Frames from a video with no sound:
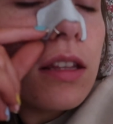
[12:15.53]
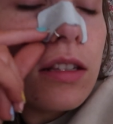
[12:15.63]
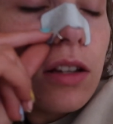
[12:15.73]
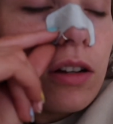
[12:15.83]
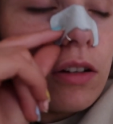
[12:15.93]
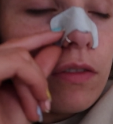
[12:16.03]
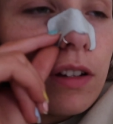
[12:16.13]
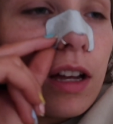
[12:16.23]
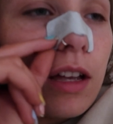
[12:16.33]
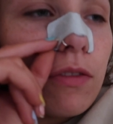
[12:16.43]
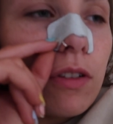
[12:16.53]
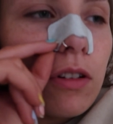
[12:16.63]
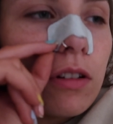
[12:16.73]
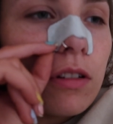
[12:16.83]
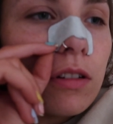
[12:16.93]
this off. I have
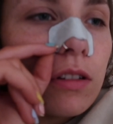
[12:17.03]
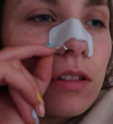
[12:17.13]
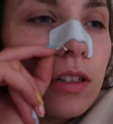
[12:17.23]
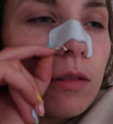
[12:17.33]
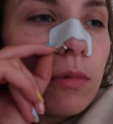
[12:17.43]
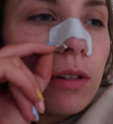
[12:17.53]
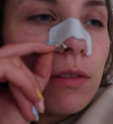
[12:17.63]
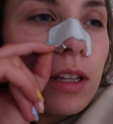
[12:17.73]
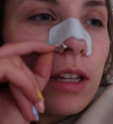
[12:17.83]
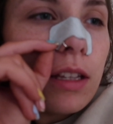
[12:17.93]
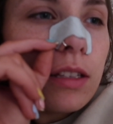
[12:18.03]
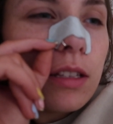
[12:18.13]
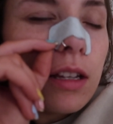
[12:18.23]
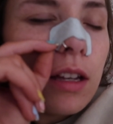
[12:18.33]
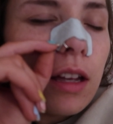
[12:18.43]
not done one of
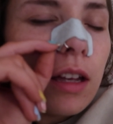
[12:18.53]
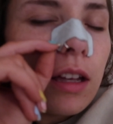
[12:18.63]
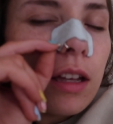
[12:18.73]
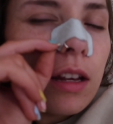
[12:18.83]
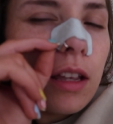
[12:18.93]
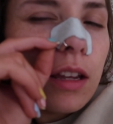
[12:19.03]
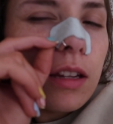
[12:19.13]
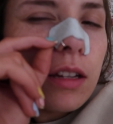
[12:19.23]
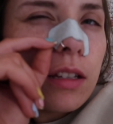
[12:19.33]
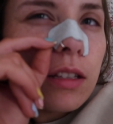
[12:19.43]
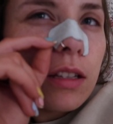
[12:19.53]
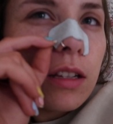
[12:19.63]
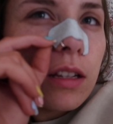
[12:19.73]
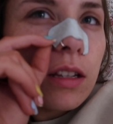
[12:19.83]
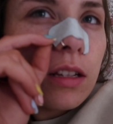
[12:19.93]
these ages.
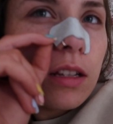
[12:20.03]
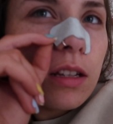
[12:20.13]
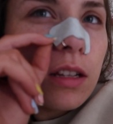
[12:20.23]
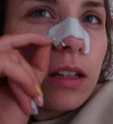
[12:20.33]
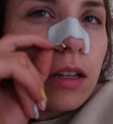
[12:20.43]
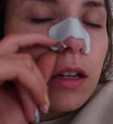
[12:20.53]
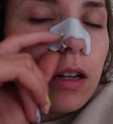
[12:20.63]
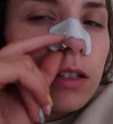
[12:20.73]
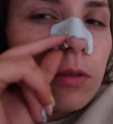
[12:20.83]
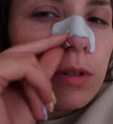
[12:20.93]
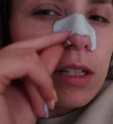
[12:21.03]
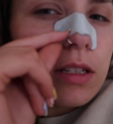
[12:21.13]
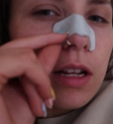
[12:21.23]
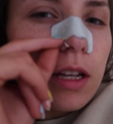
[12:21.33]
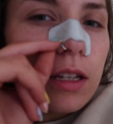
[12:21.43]
I don't want it
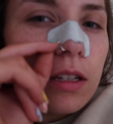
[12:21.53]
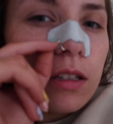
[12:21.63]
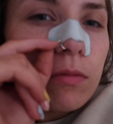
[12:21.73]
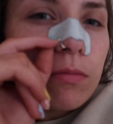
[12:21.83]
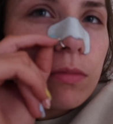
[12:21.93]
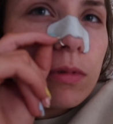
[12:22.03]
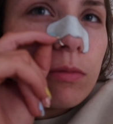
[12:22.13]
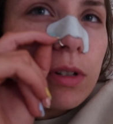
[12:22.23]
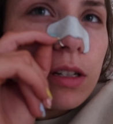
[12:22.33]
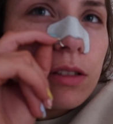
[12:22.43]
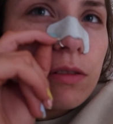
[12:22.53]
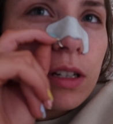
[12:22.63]
to like warm my nose